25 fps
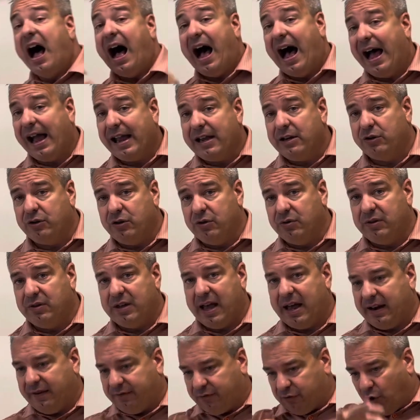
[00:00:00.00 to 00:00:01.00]
I do
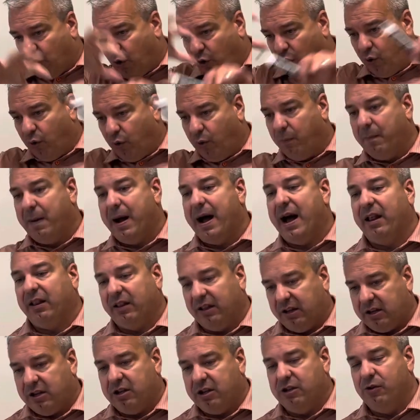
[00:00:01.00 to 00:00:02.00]
that if the whole
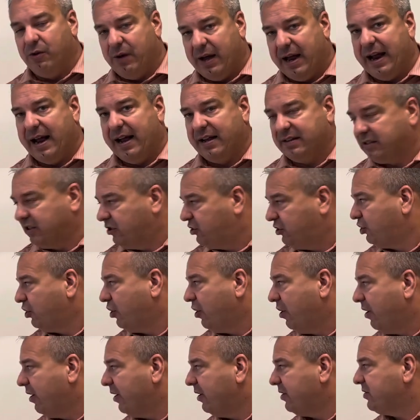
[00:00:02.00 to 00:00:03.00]
molecule has a
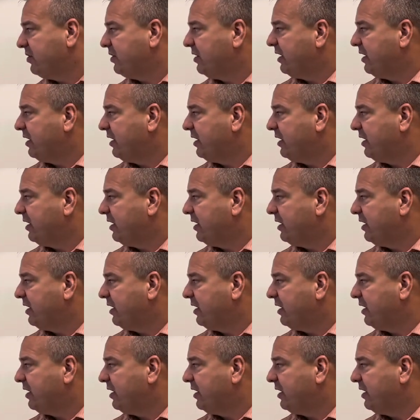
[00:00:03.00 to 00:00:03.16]
charge.